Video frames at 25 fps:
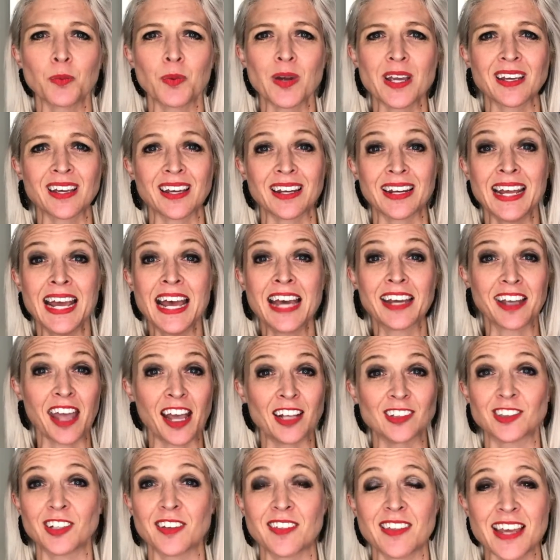we can
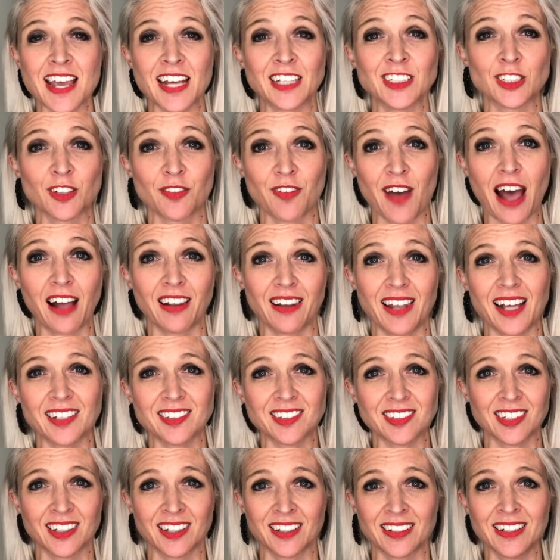get to the end of our
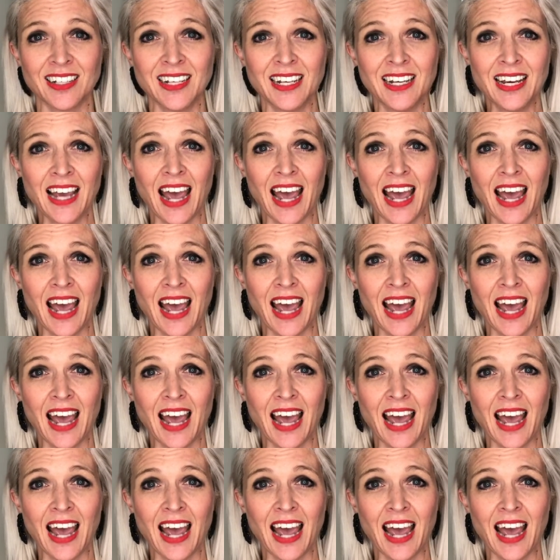lesson